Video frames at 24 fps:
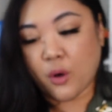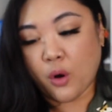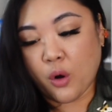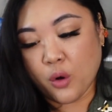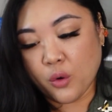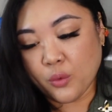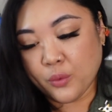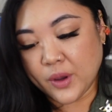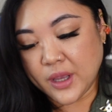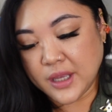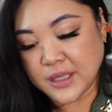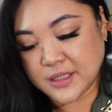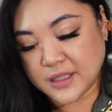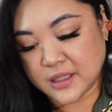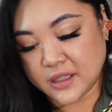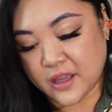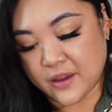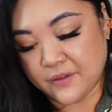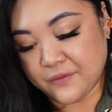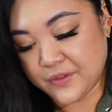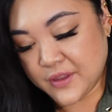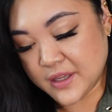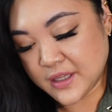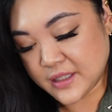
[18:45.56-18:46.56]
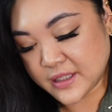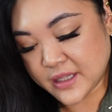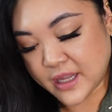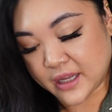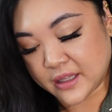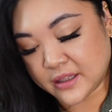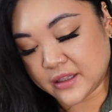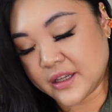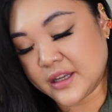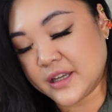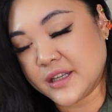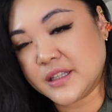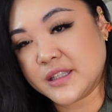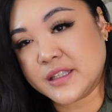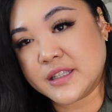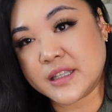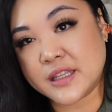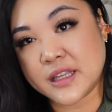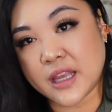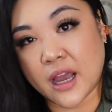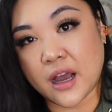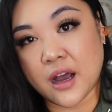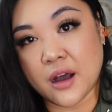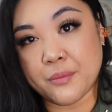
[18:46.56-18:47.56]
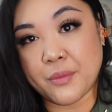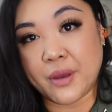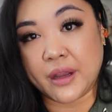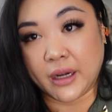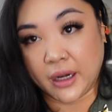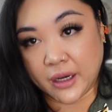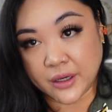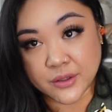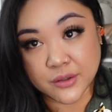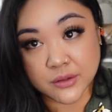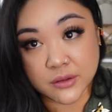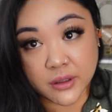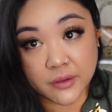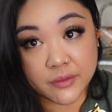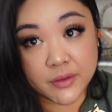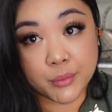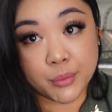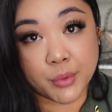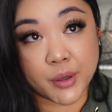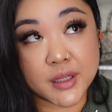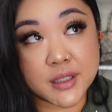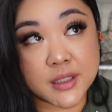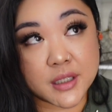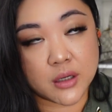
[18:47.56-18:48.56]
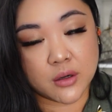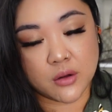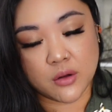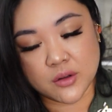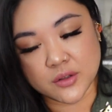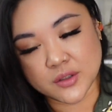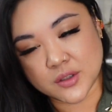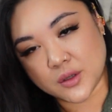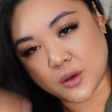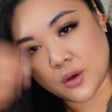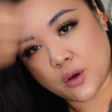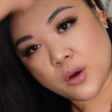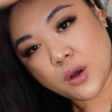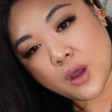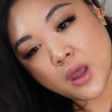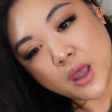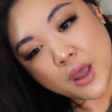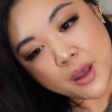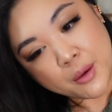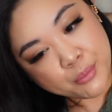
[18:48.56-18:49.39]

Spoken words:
always loved this necklace, and I do love the bracelet also.